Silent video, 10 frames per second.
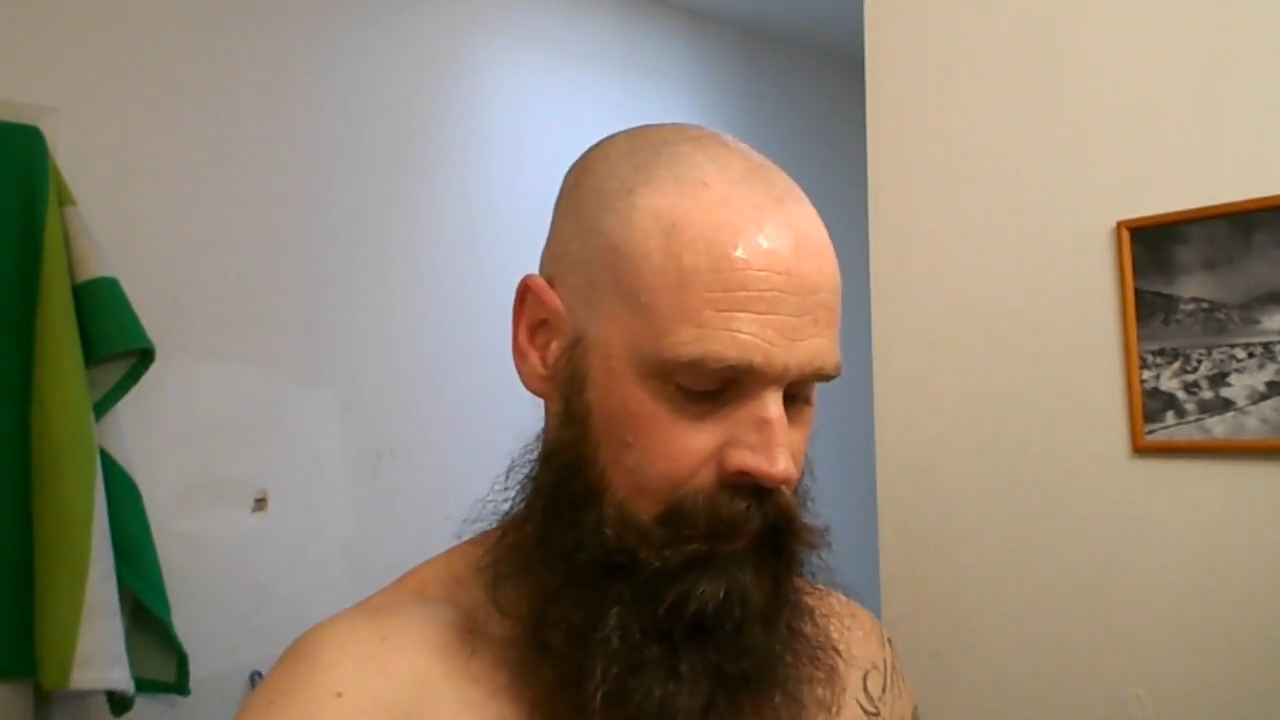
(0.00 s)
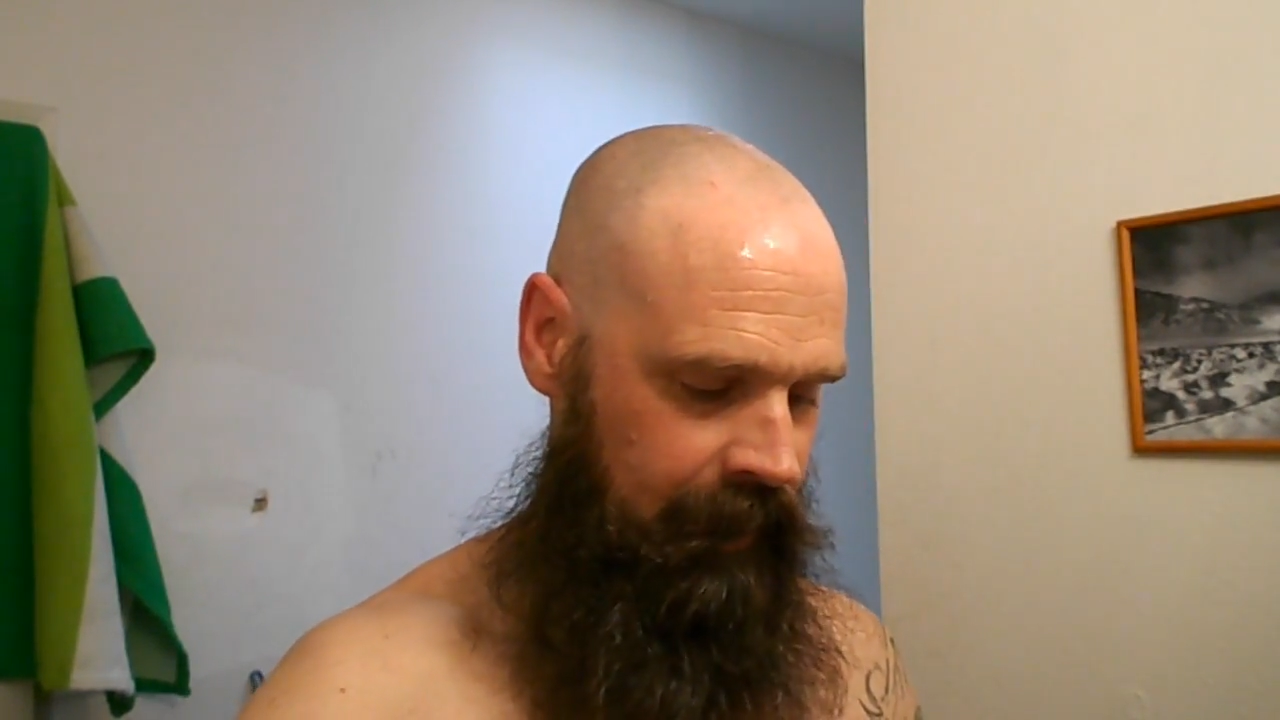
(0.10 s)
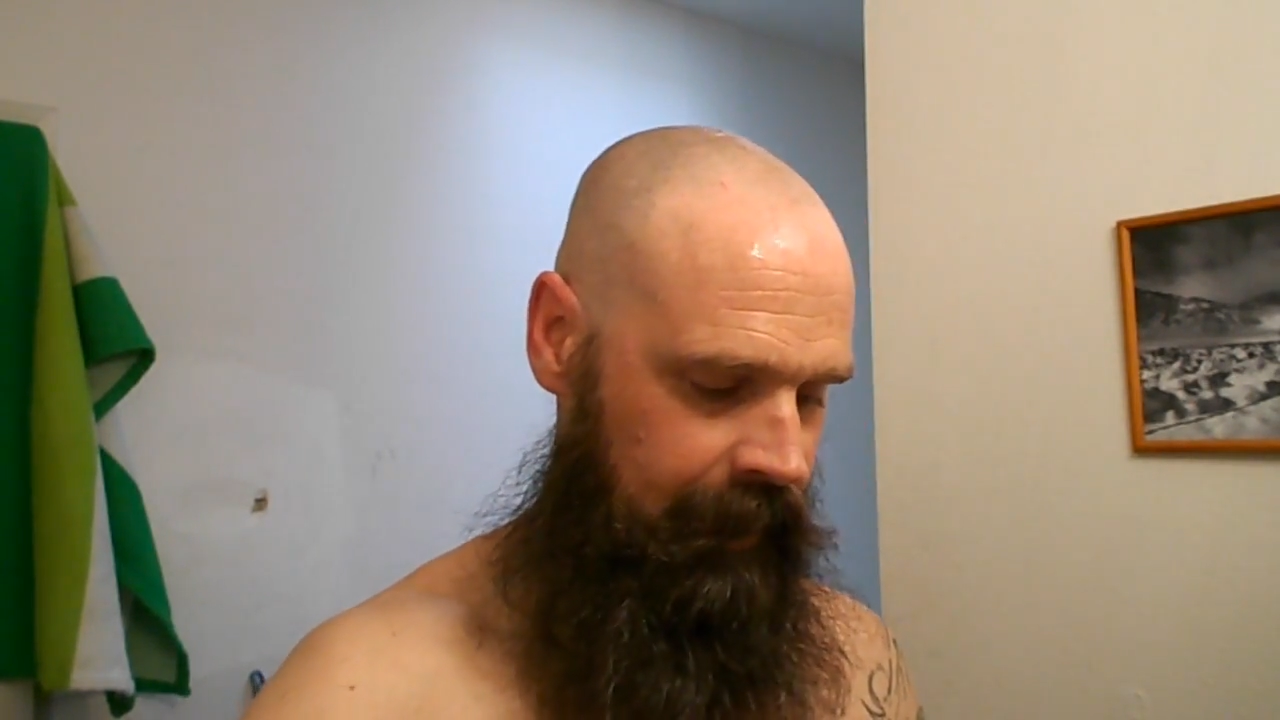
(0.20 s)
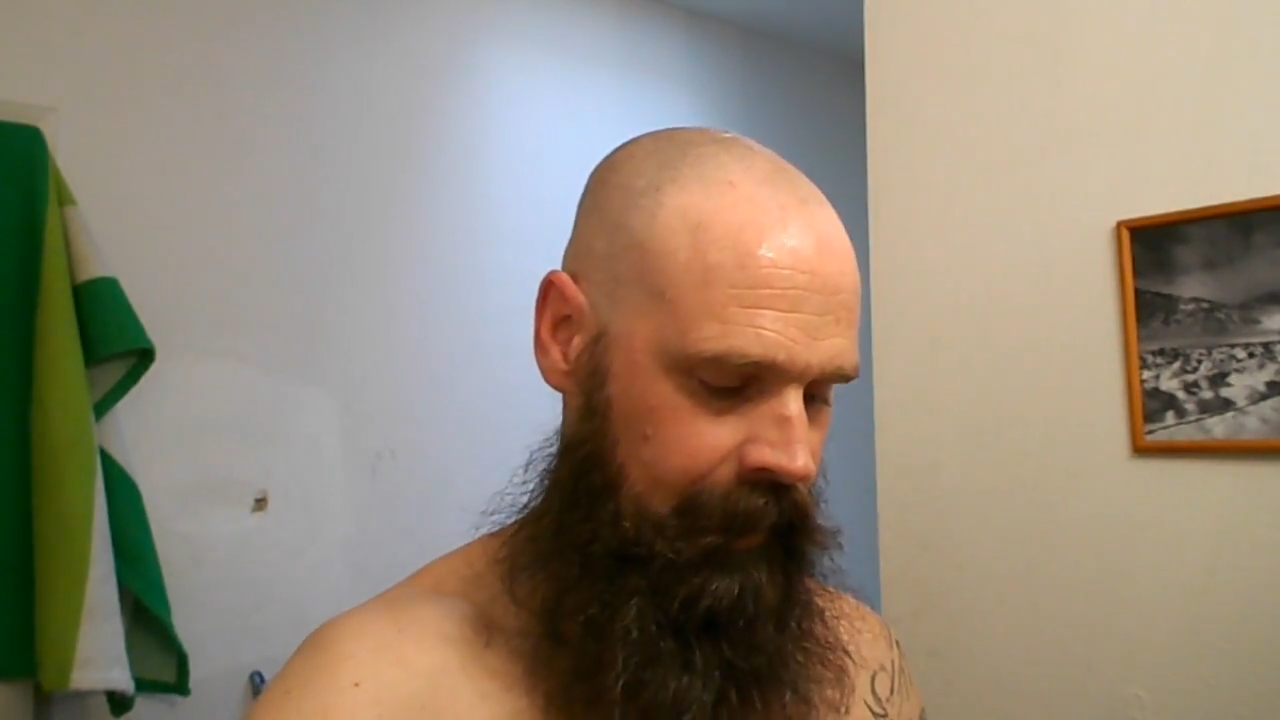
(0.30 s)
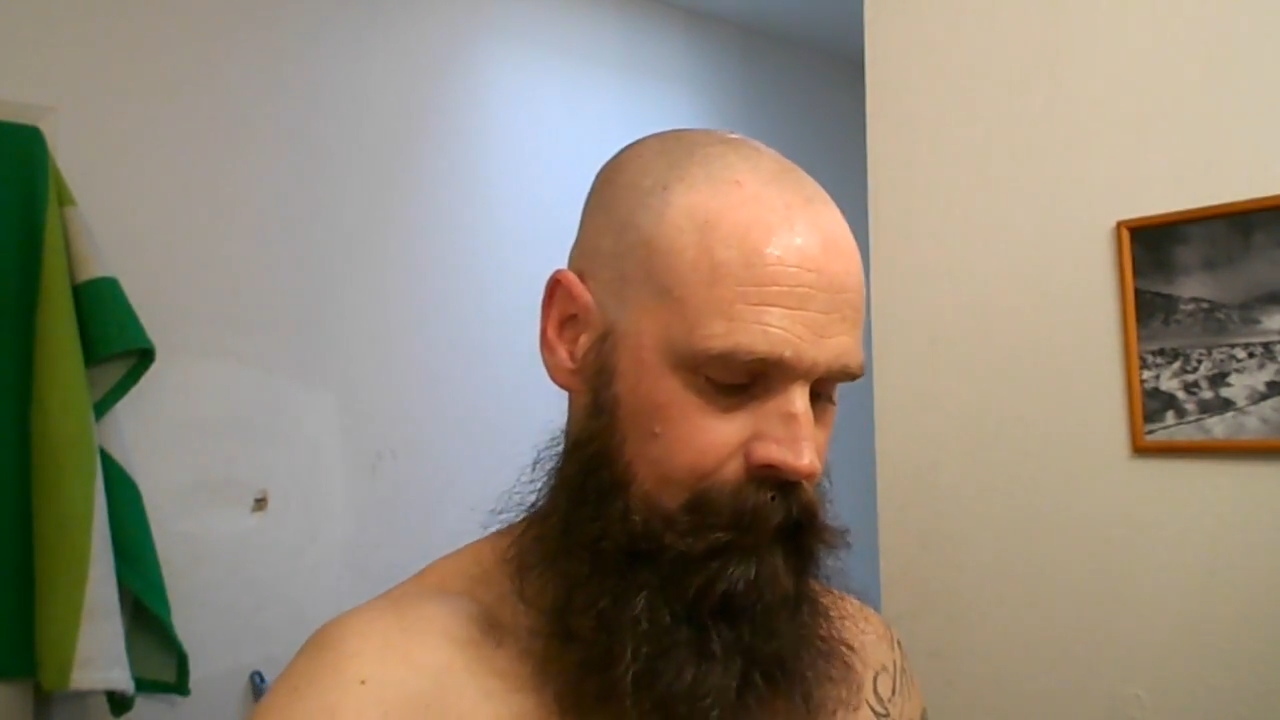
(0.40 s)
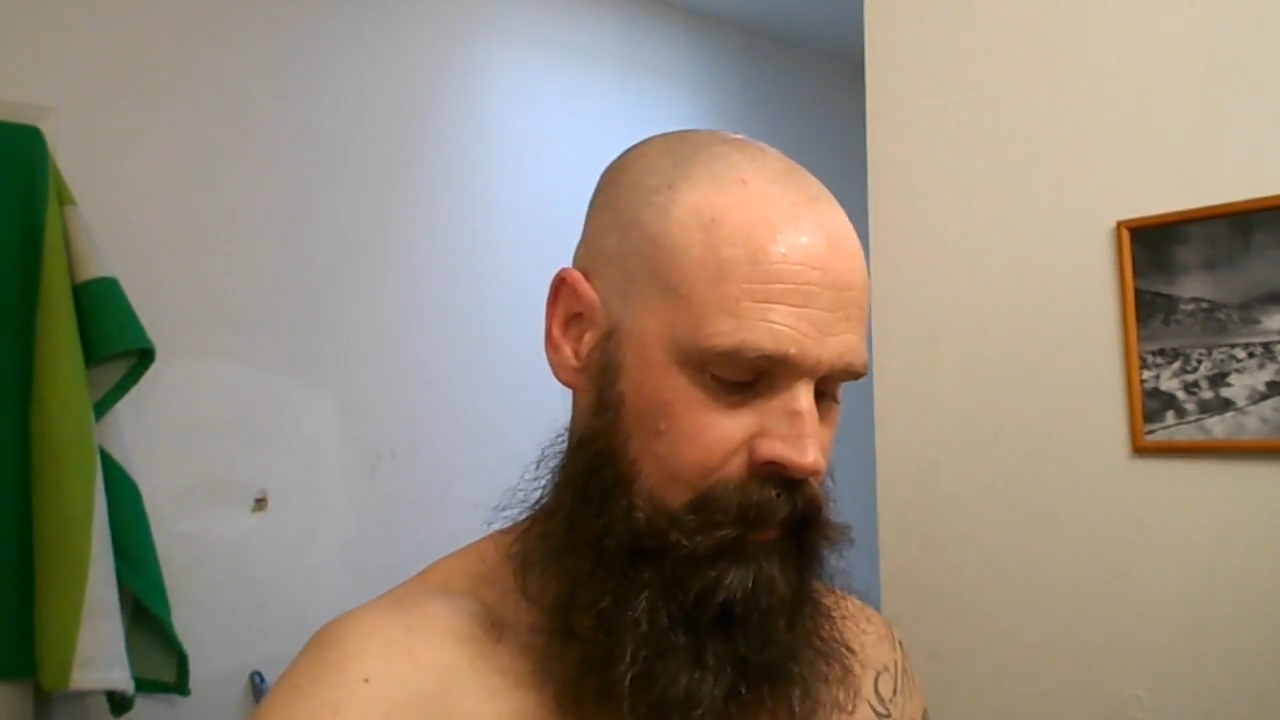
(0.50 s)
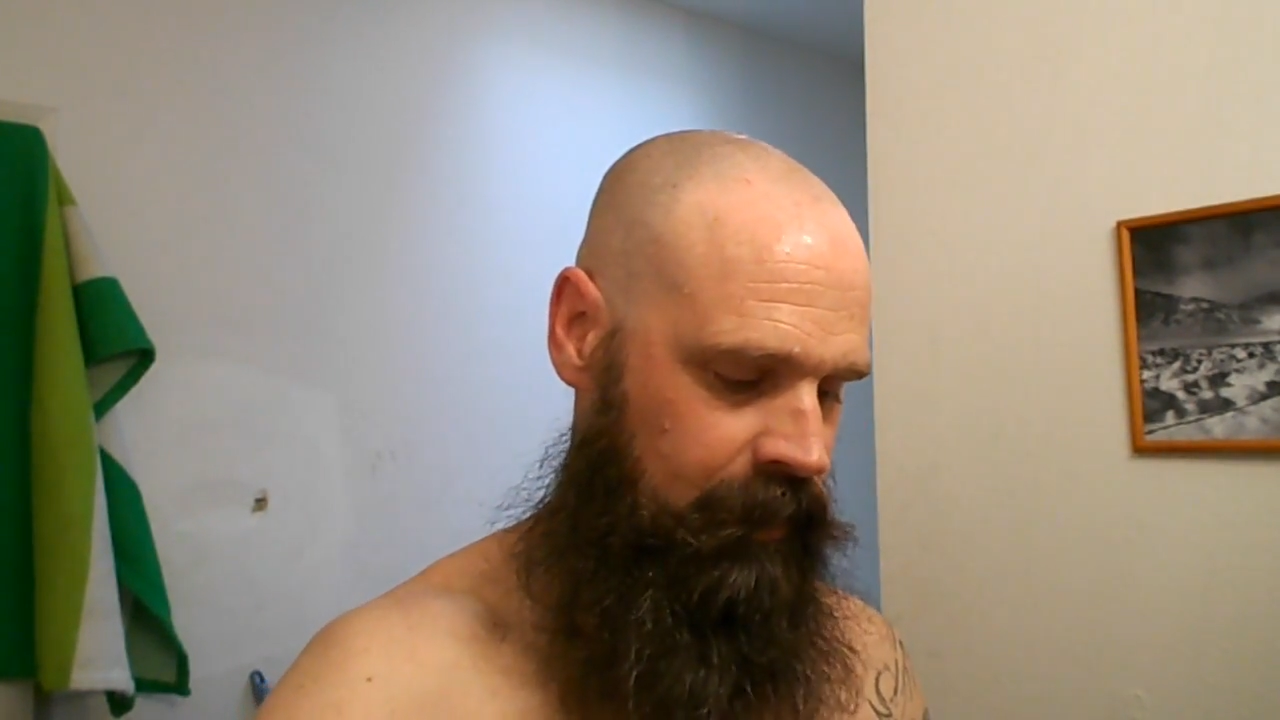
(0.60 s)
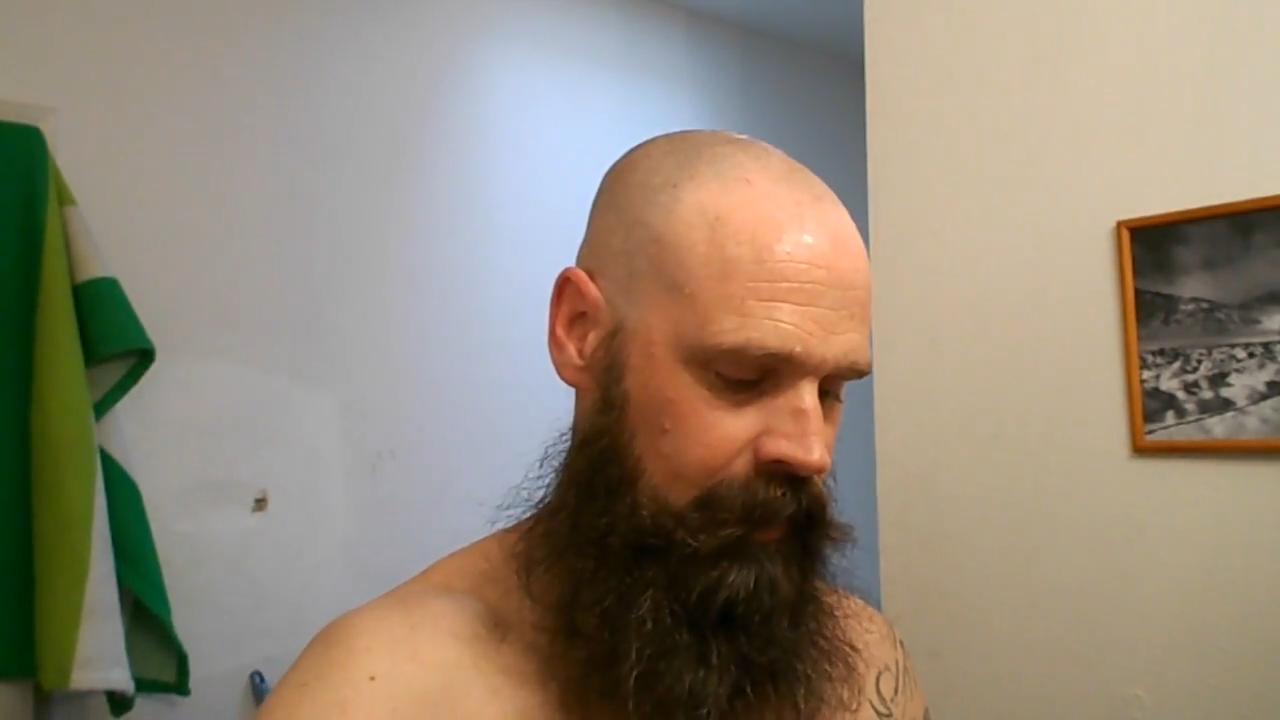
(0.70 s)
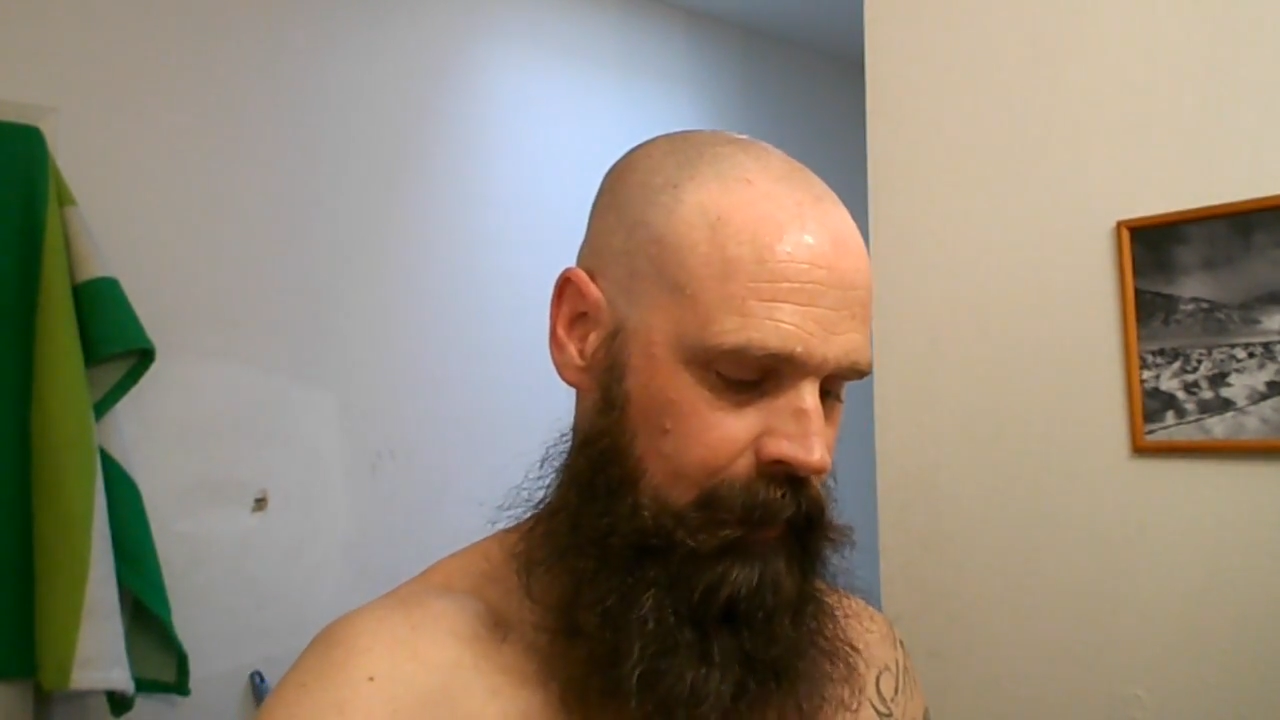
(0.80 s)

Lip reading: think I mentioned